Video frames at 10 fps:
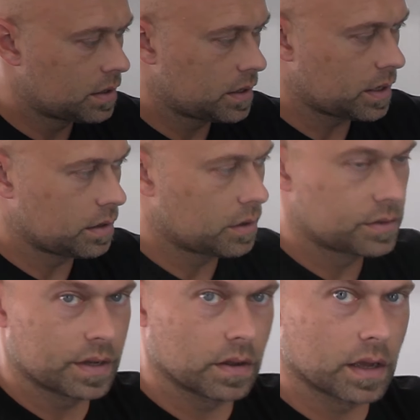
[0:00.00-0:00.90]
get a little
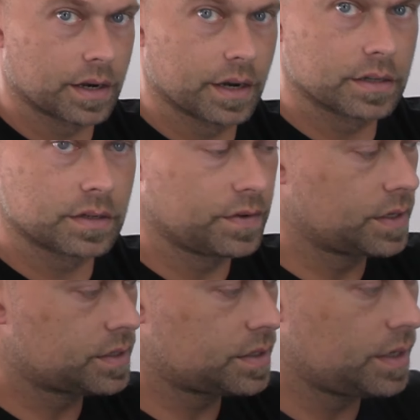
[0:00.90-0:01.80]
tilt on here and see if you
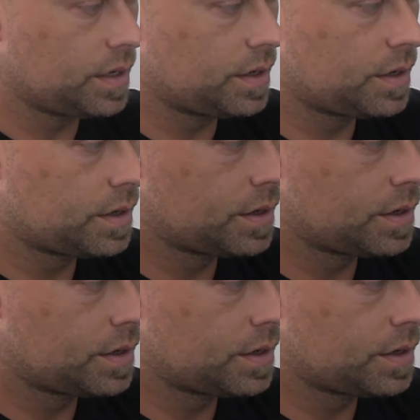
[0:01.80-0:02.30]
can see